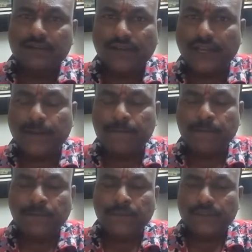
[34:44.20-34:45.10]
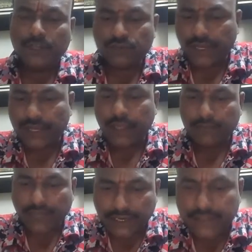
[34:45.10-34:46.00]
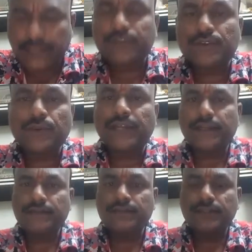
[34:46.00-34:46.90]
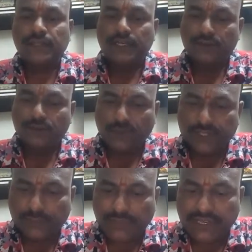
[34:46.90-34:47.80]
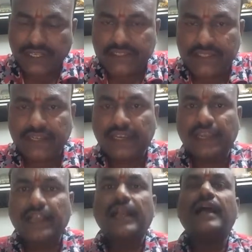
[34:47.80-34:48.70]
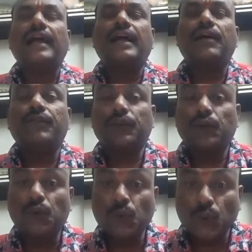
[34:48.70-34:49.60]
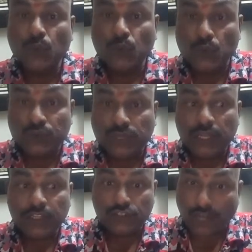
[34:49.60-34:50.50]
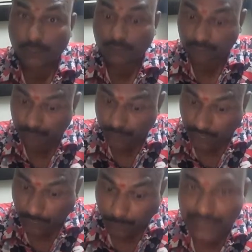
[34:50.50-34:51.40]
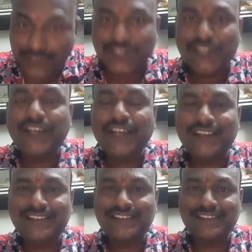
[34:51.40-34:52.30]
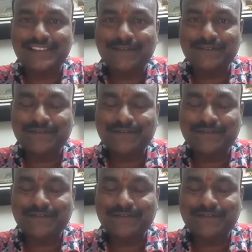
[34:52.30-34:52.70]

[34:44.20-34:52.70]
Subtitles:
Okay, that's why, my dear students, tourism industry have a huge job opportunities.